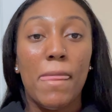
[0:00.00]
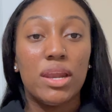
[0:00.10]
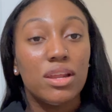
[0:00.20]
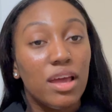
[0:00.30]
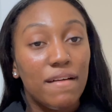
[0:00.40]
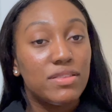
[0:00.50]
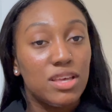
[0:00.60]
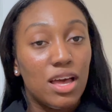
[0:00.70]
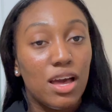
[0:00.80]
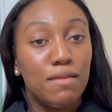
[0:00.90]
I didn't have
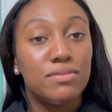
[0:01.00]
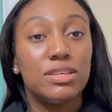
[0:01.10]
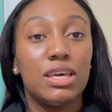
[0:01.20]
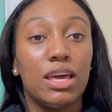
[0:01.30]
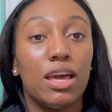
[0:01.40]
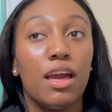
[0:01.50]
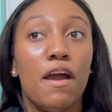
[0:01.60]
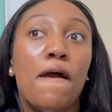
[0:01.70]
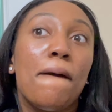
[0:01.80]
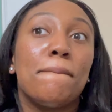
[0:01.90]
time to get
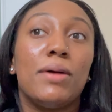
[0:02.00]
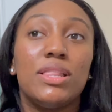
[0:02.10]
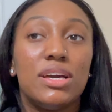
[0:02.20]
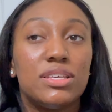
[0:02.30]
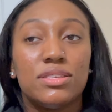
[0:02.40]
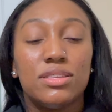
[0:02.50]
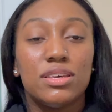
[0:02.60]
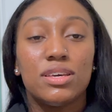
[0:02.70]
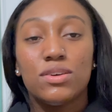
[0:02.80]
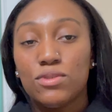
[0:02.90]
my lashes
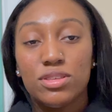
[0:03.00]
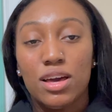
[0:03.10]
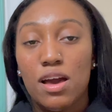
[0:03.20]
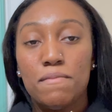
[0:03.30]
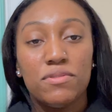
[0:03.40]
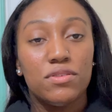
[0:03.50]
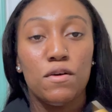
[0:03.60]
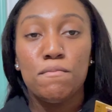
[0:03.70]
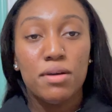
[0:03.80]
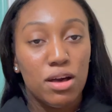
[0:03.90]
did, which I'm so
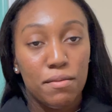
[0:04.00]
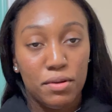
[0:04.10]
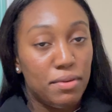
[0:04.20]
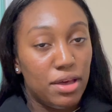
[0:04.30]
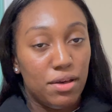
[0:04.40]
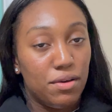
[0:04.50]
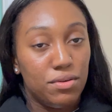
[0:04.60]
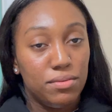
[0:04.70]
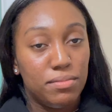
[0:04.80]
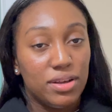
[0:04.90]
bummed about
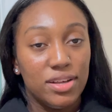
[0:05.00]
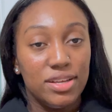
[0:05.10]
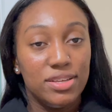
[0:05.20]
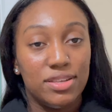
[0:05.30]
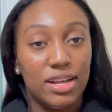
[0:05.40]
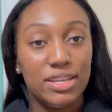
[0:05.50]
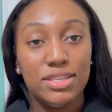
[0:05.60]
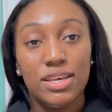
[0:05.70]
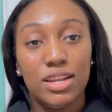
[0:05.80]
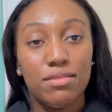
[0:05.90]
because, like I
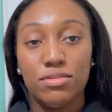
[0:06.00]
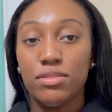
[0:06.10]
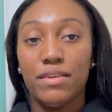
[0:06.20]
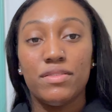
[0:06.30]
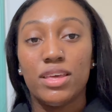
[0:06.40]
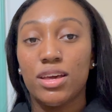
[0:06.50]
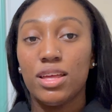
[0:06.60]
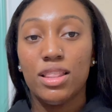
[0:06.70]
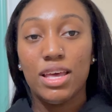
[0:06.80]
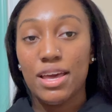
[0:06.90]
said, I was doing everything
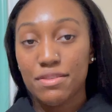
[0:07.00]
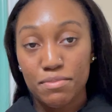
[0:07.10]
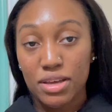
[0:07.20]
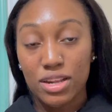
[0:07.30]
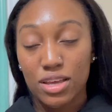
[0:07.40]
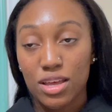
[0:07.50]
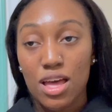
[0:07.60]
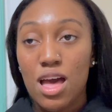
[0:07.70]
at last minute.